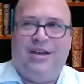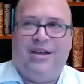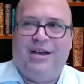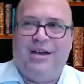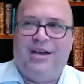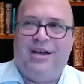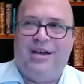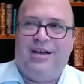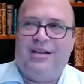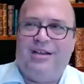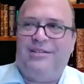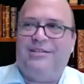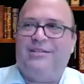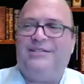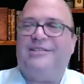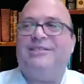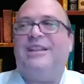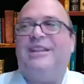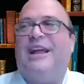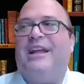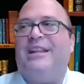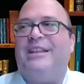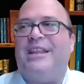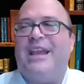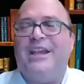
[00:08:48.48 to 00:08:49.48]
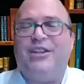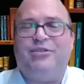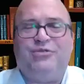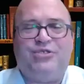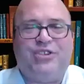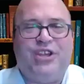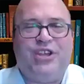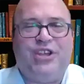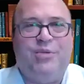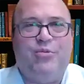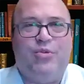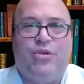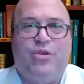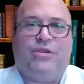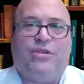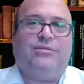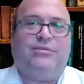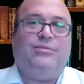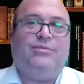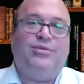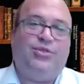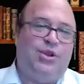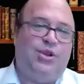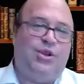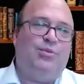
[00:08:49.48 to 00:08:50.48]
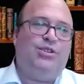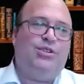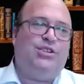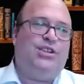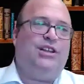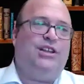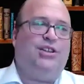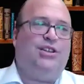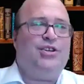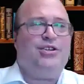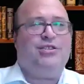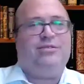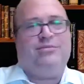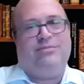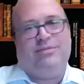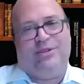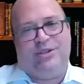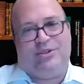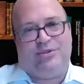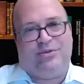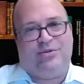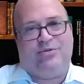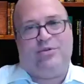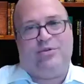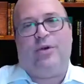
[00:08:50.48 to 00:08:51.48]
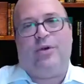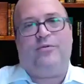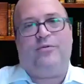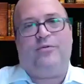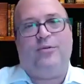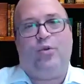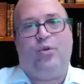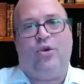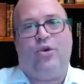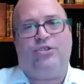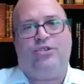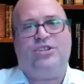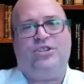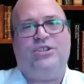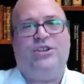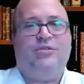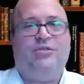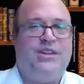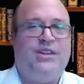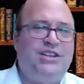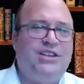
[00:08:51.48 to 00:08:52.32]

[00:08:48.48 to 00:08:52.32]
It's not dangerous anymore. Some would say, look, there's often wars there.